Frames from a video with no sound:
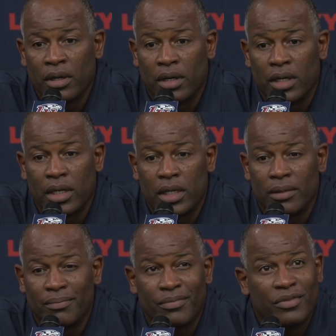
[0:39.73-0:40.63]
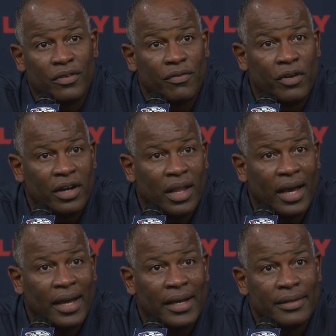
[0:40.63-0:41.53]
Um, the front
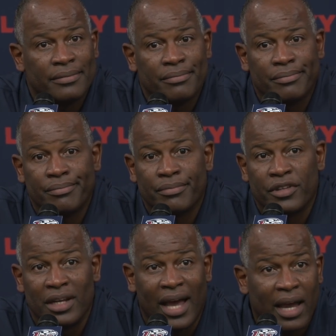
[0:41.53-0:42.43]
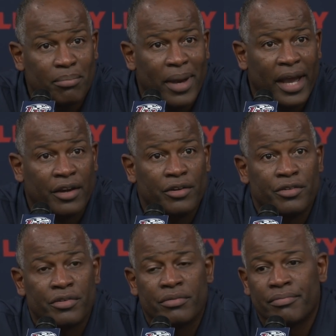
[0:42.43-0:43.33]
line, the
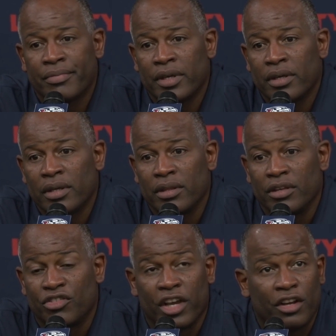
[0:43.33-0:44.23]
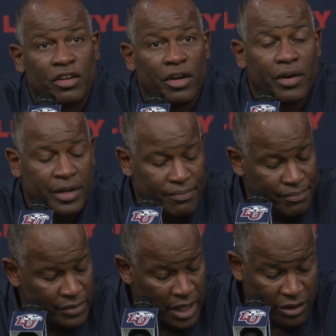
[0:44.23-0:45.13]
linebackers, the secondary,
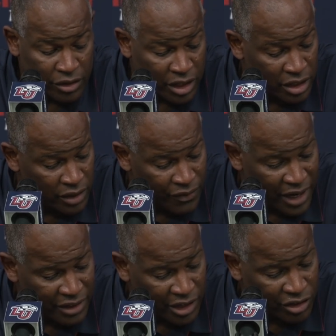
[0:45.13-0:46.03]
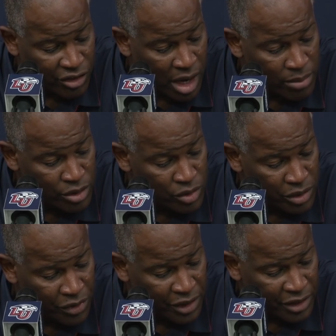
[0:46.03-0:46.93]
I thought they did a fantastic job of
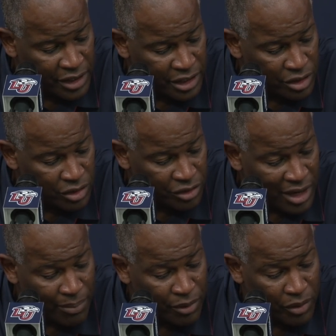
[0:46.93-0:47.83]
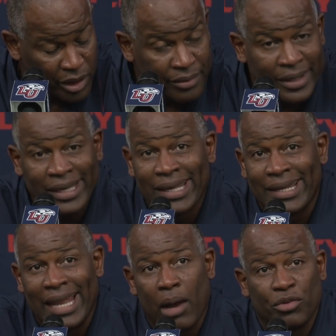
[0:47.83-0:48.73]
doing the things they need to do to stop the run.
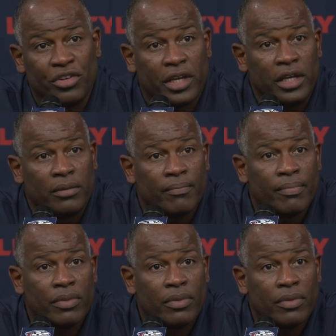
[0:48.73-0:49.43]
That was the key.